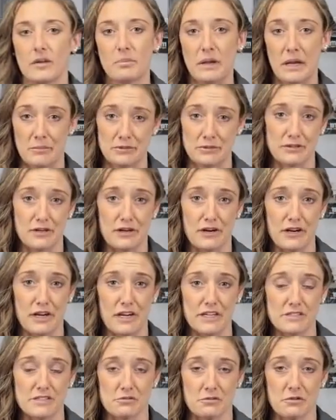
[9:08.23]
paper
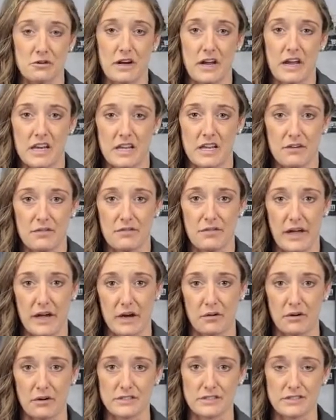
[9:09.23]
targets or any of
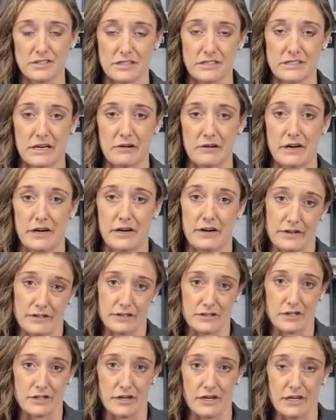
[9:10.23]
our Sig Sauer
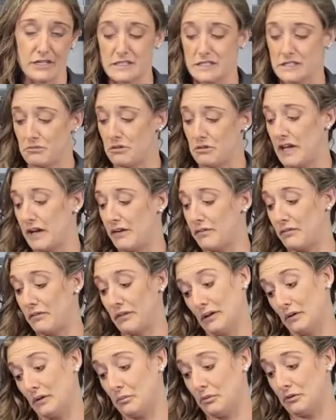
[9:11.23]
airgun targets that we have
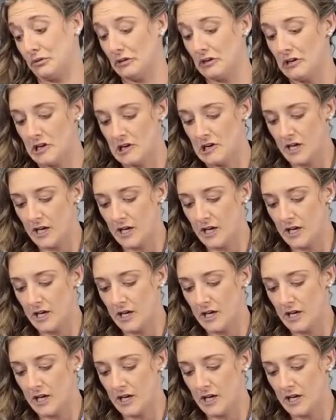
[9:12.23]
available.